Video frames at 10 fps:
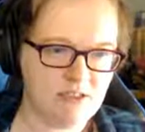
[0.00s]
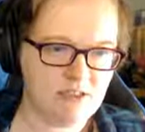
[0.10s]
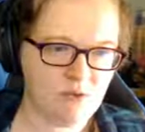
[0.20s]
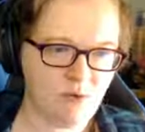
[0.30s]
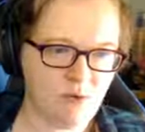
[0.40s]

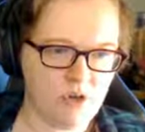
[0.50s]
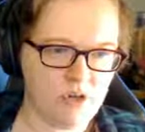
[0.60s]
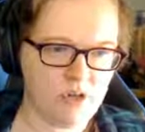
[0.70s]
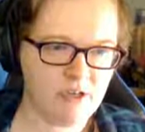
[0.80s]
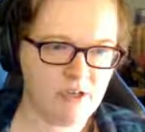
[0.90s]

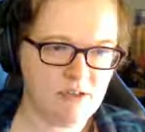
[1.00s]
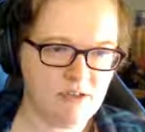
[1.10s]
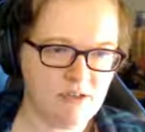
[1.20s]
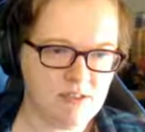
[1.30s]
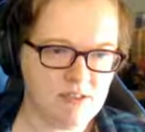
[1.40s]
1
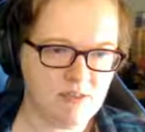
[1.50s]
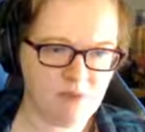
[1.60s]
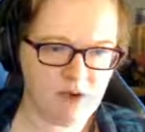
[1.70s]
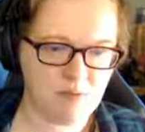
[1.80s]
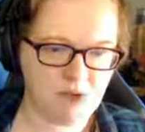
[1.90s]
deep
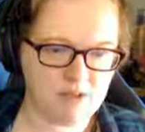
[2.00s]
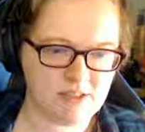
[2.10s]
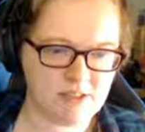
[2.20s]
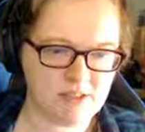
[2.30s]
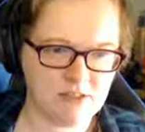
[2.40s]
fried
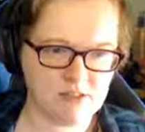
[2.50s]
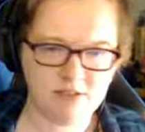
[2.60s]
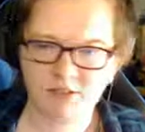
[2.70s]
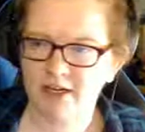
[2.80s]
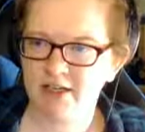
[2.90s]
mossgill,
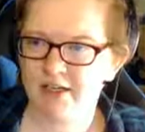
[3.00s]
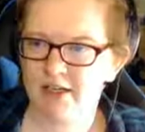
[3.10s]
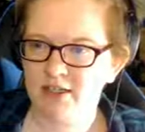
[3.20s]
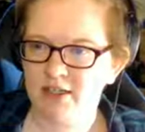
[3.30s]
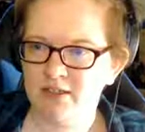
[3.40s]
I
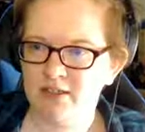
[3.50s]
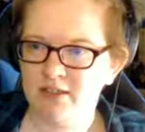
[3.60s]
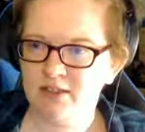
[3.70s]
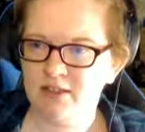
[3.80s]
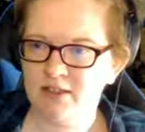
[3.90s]
need
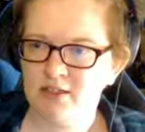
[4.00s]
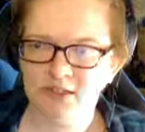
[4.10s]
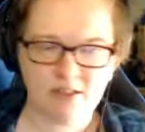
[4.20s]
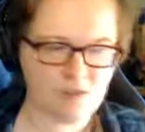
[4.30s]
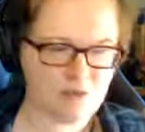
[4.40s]

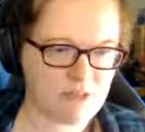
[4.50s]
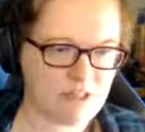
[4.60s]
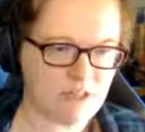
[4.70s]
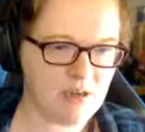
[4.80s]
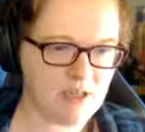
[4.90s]
3
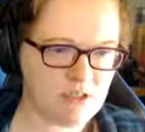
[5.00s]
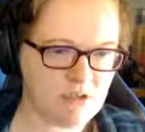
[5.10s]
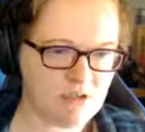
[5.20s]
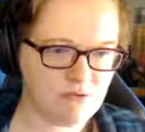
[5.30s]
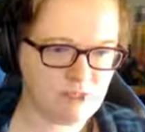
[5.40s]

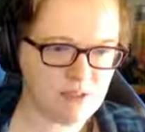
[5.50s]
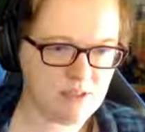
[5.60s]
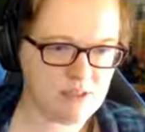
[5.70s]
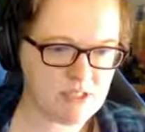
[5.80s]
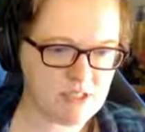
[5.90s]
Labecue
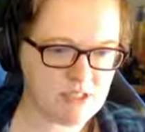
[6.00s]
ribs,